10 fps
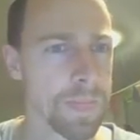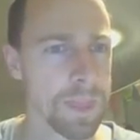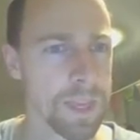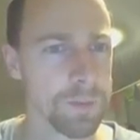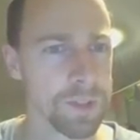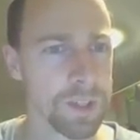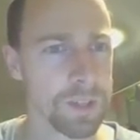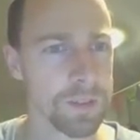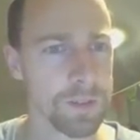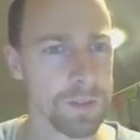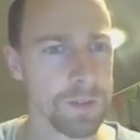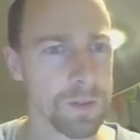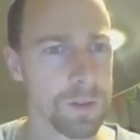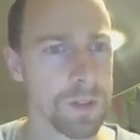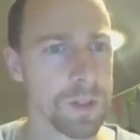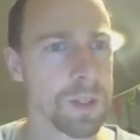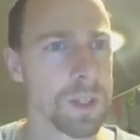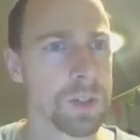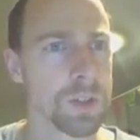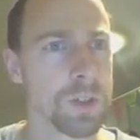And I'm just going
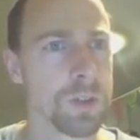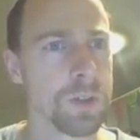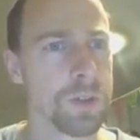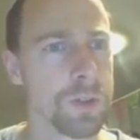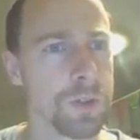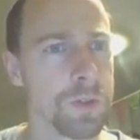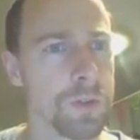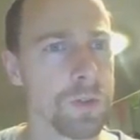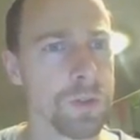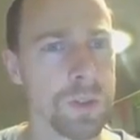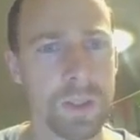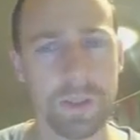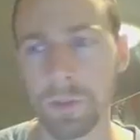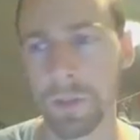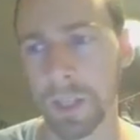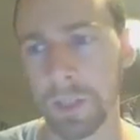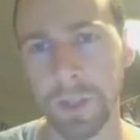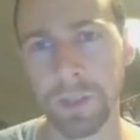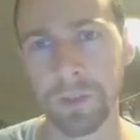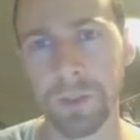to do color
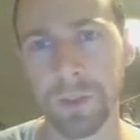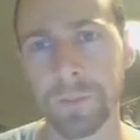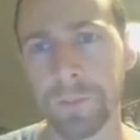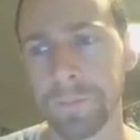range.